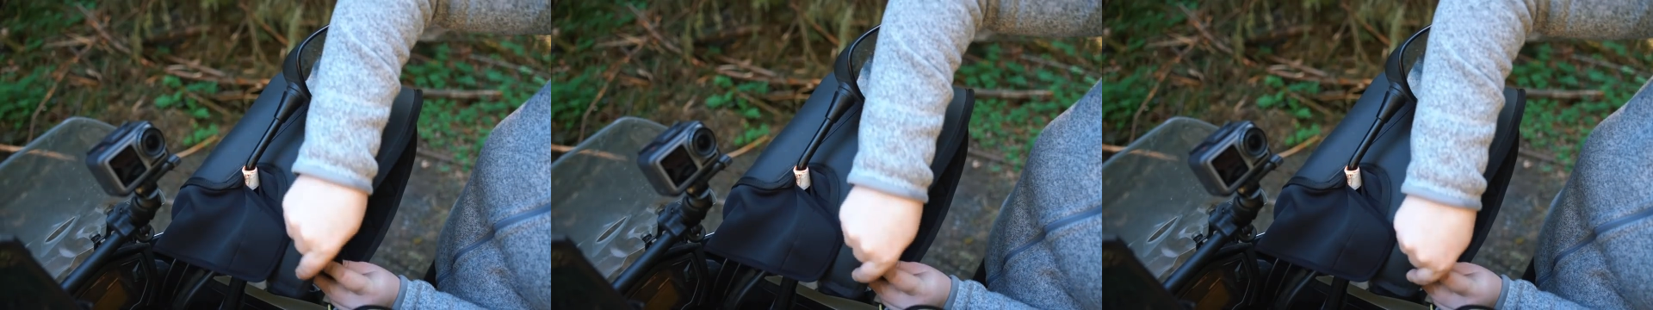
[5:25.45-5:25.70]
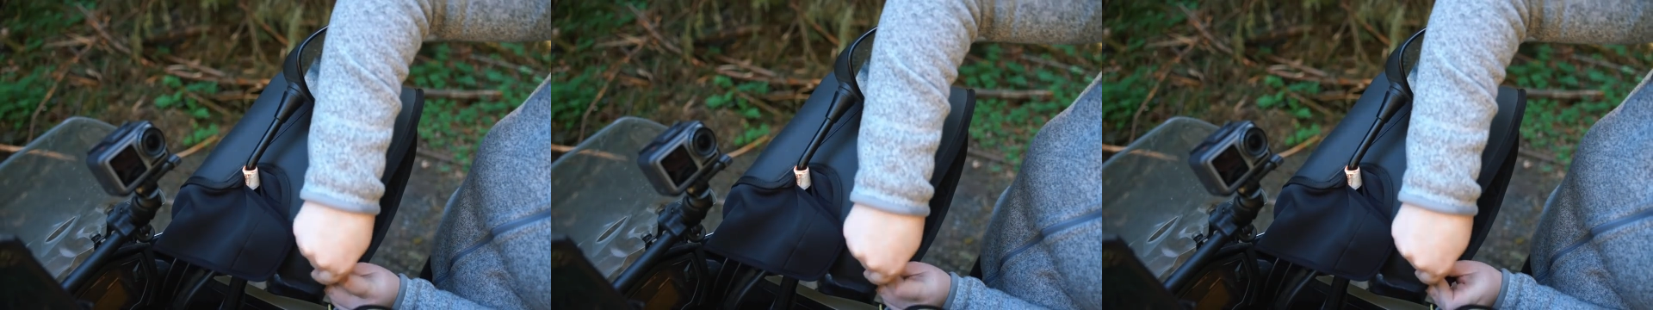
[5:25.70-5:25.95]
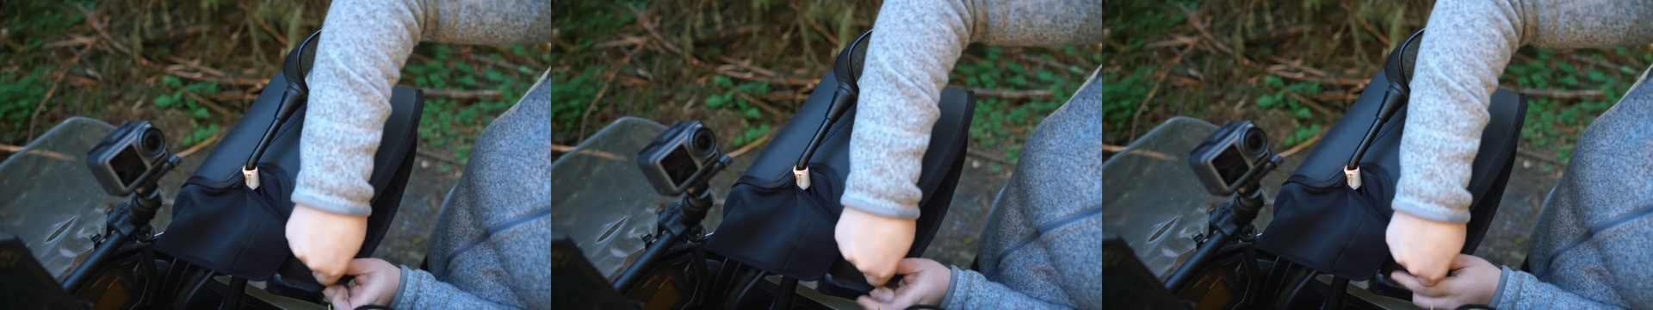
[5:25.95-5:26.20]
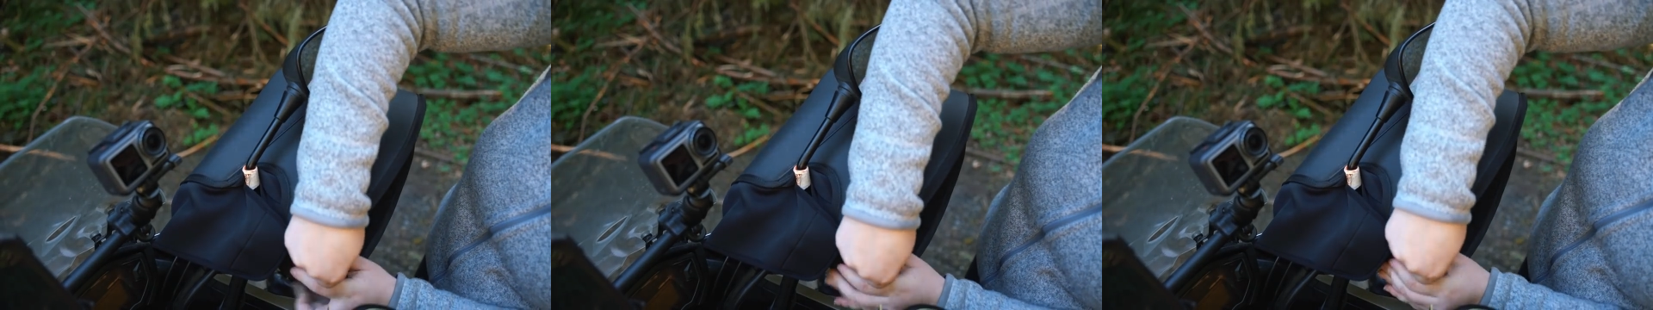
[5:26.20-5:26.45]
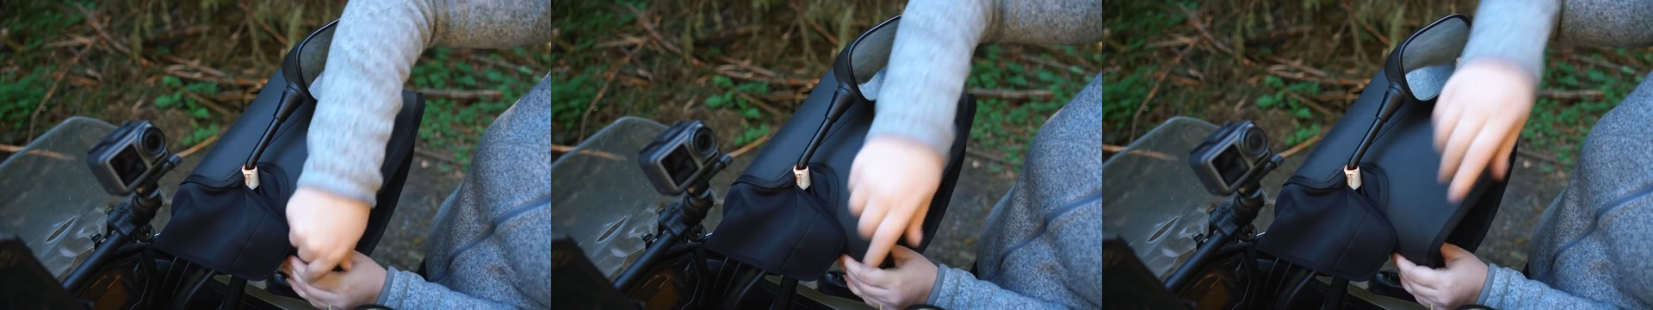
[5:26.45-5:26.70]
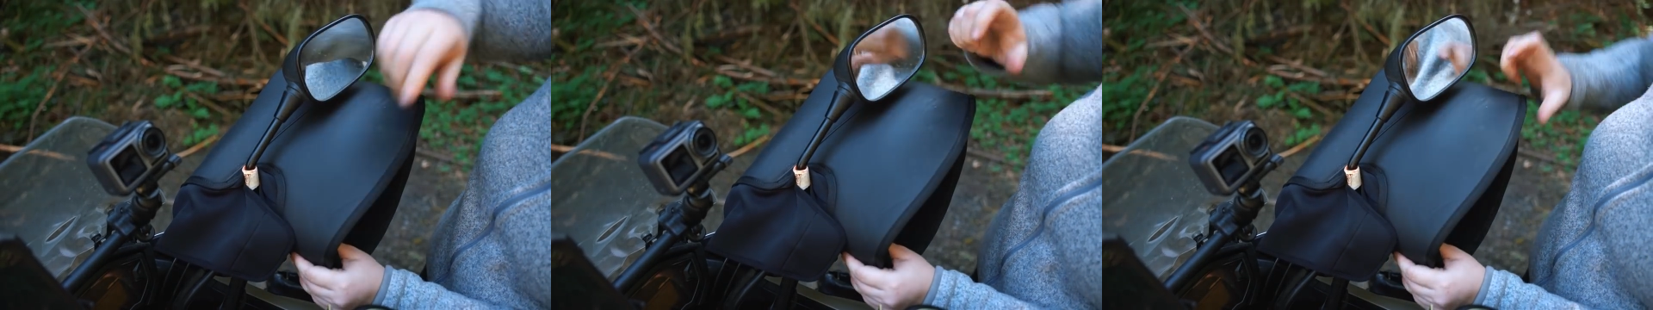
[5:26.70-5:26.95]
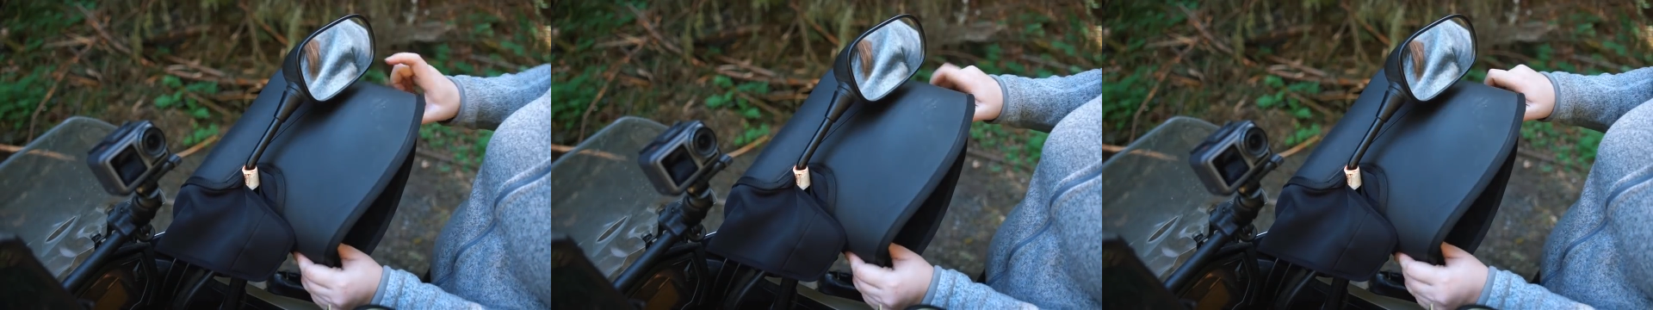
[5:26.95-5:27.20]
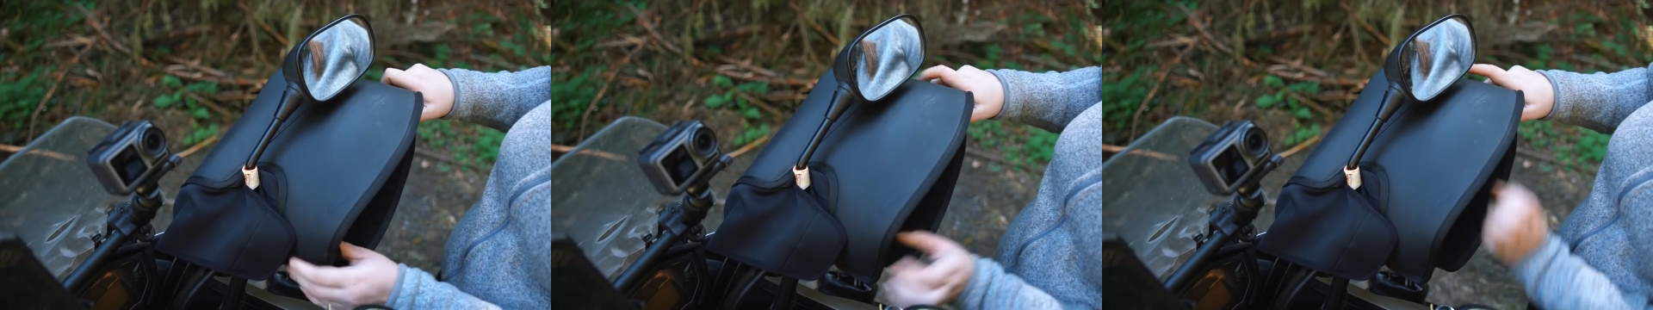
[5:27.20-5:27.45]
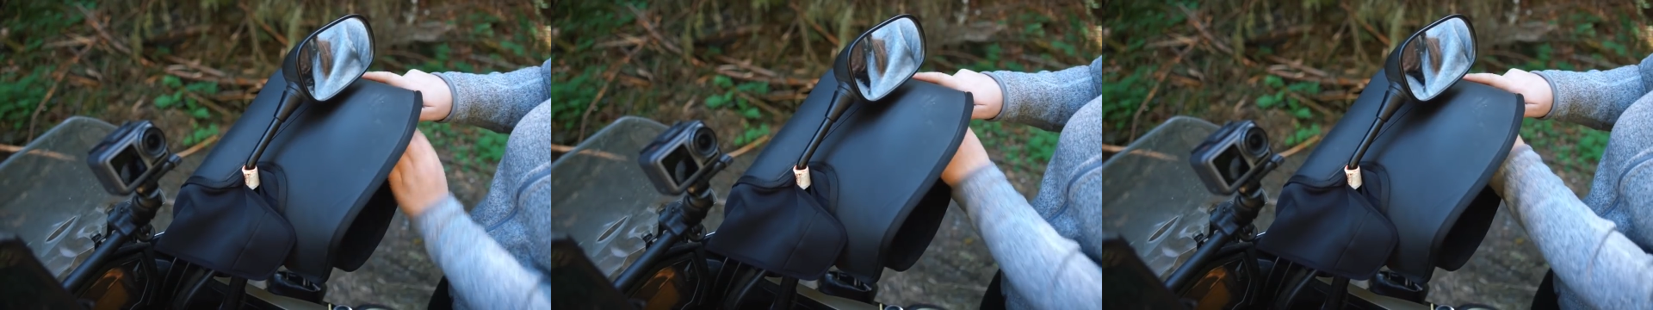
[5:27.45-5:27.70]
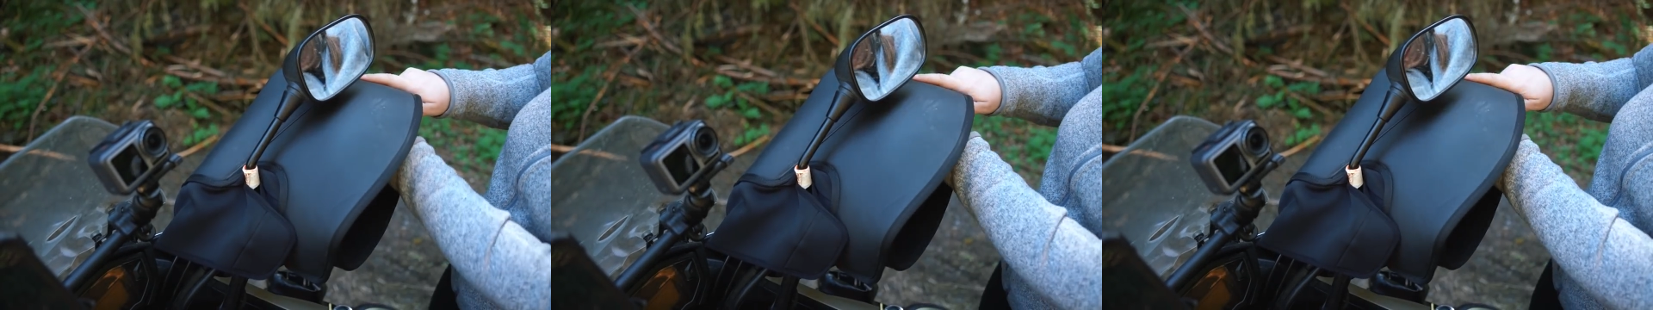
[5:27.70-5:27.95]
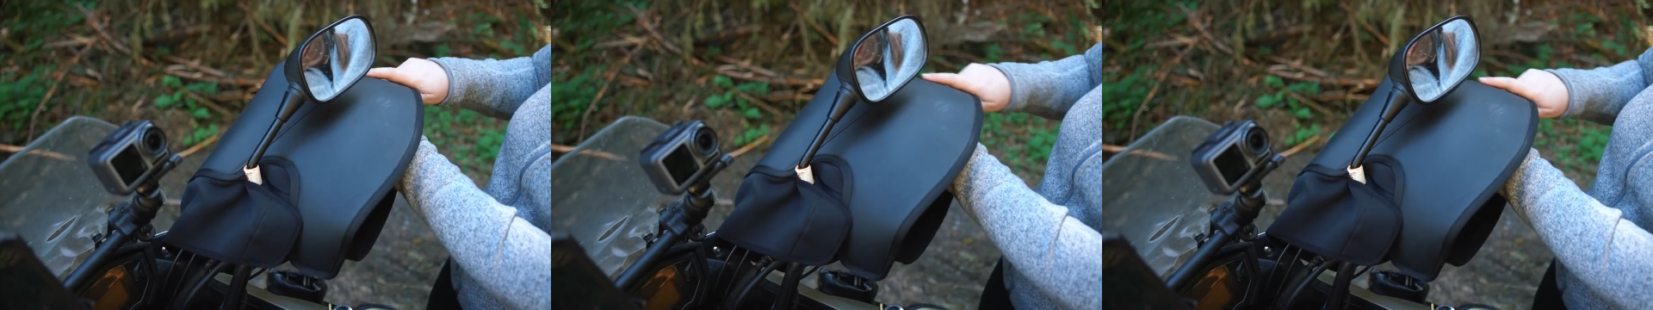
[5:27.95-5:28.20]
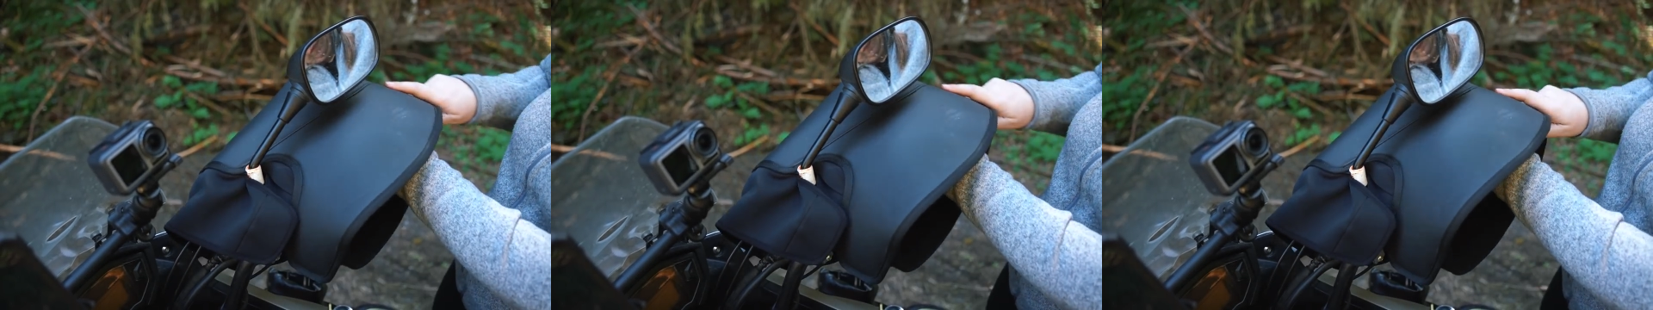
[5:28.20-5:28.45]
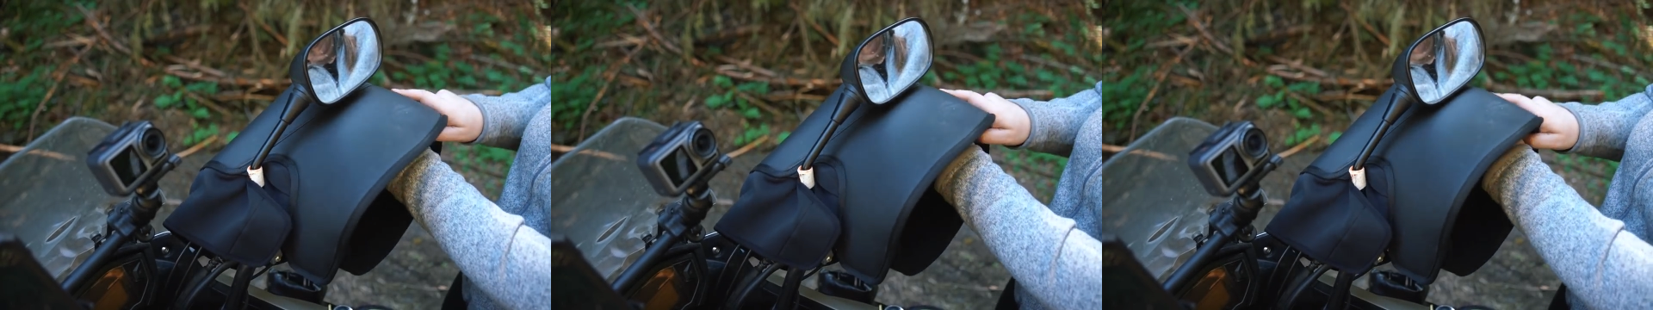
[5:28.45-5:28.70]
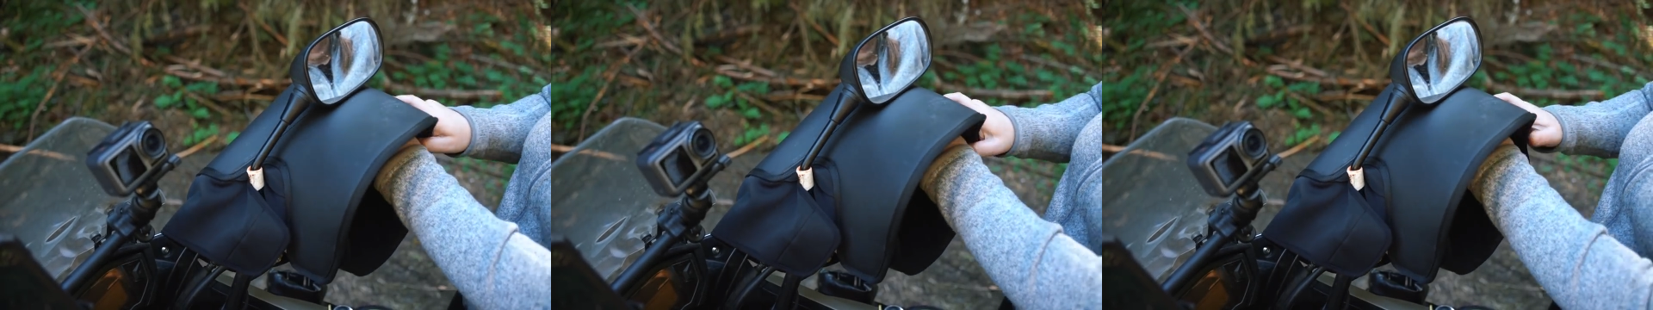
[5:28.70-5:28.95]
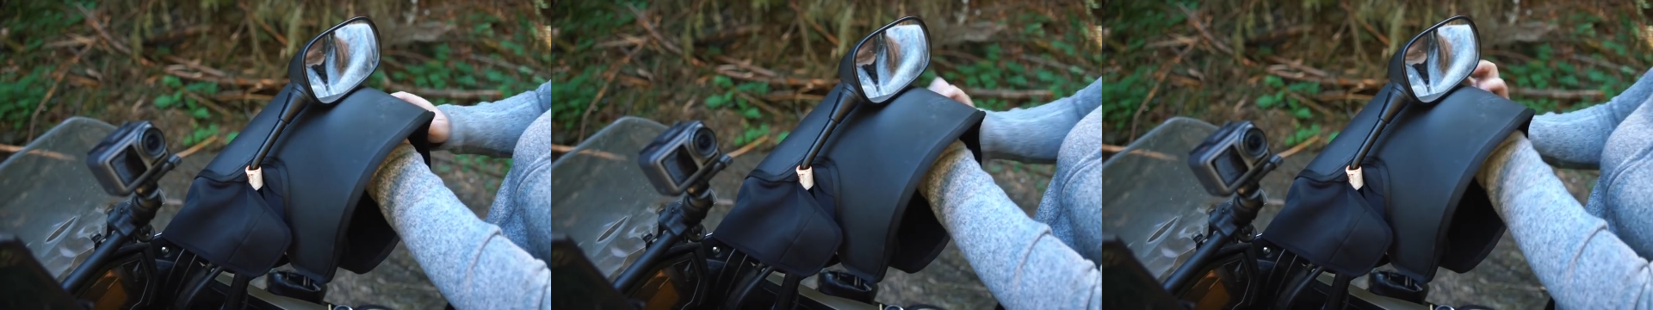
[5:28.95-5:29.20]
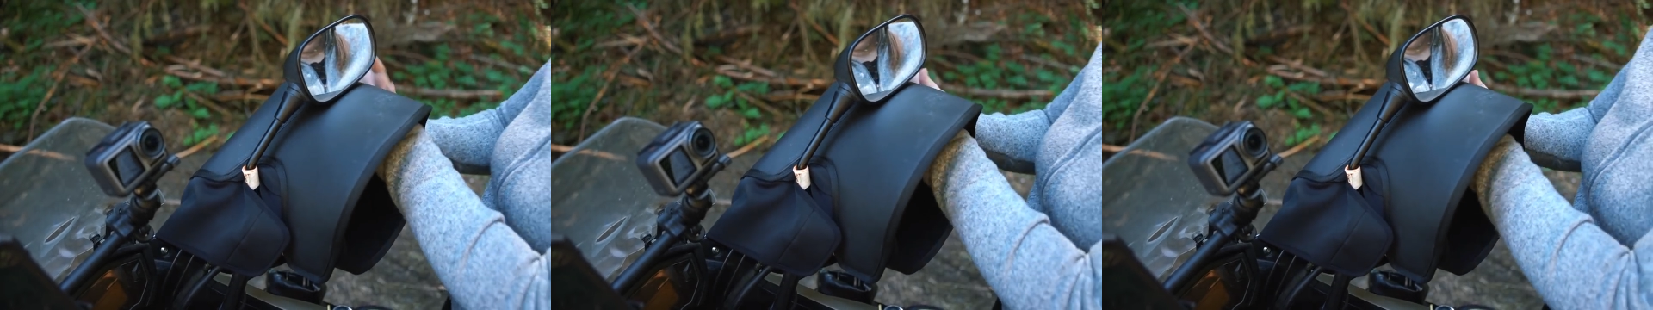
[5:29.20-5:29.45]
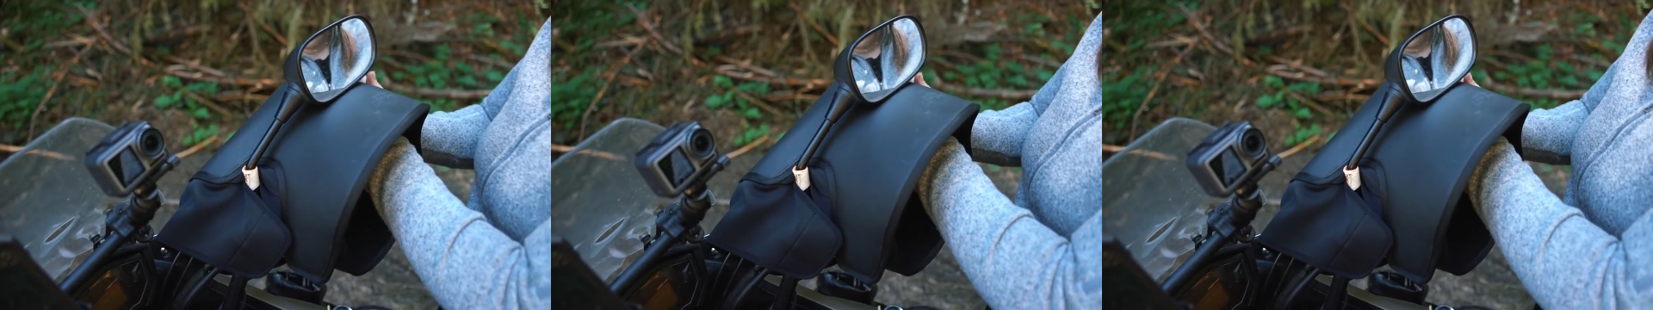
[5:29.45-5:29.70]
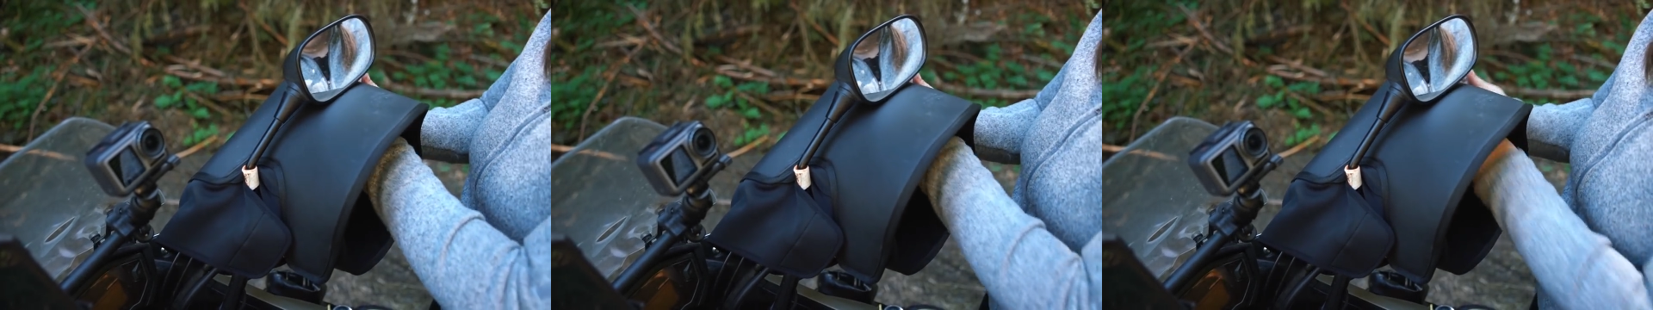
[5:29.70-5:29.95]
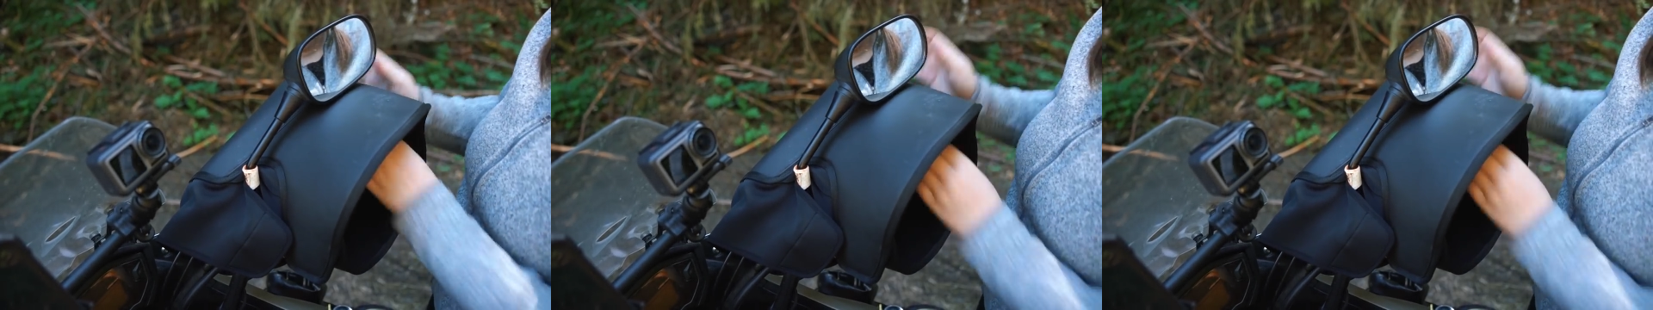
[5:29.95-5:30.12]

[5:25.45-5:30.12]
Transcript: [unreadable: no face in view]